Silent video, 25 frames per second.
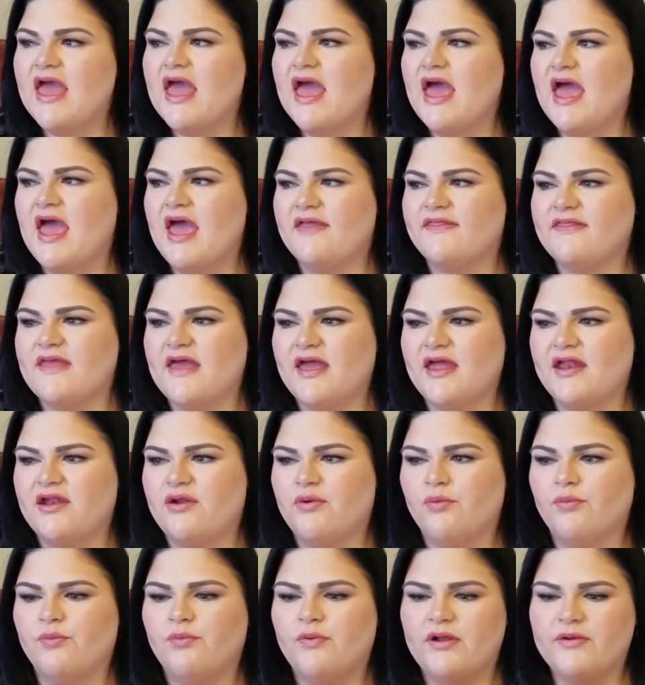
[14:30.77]
And
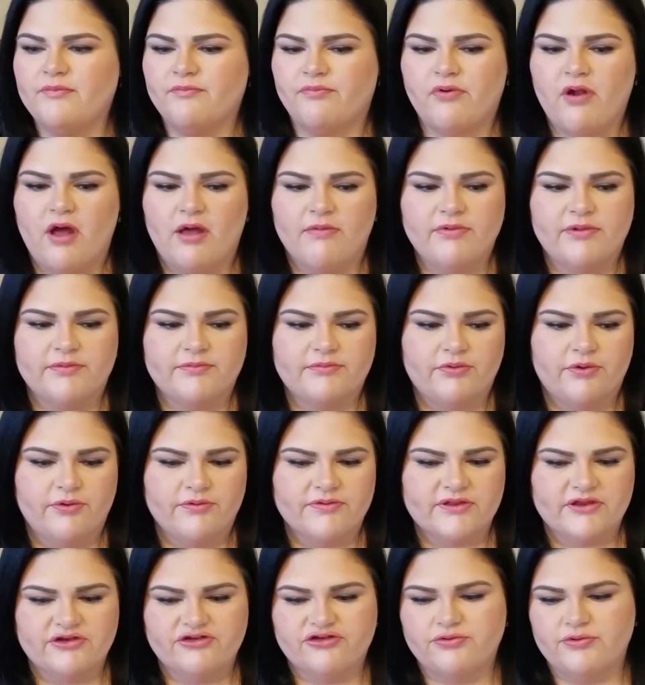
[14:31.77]
then one problem rolls
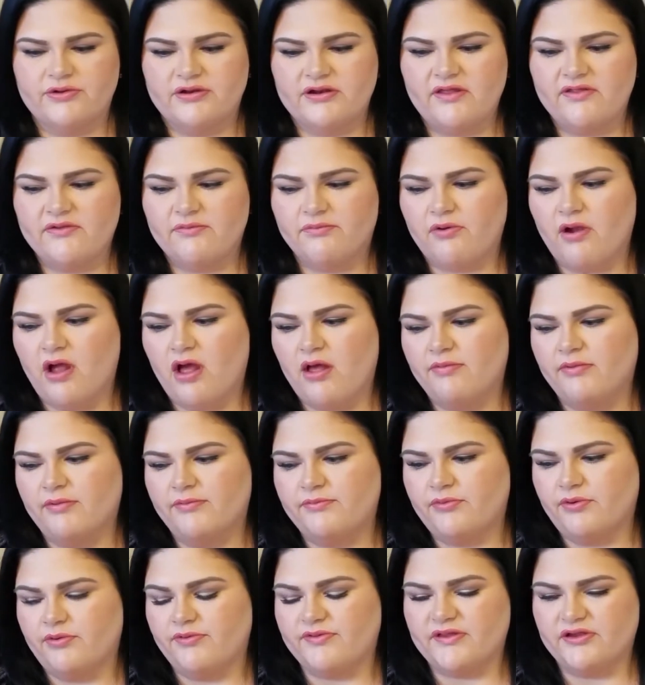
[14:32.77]
into another problem,
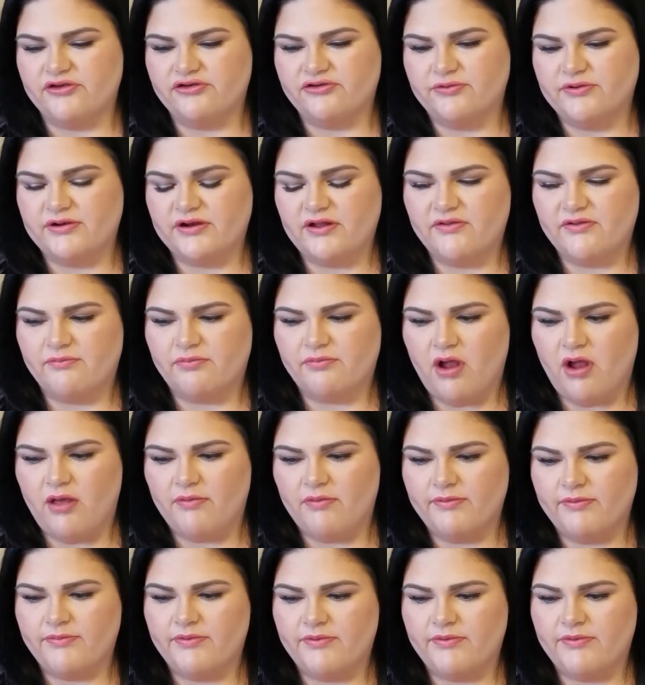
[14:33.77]
rolls into another problem.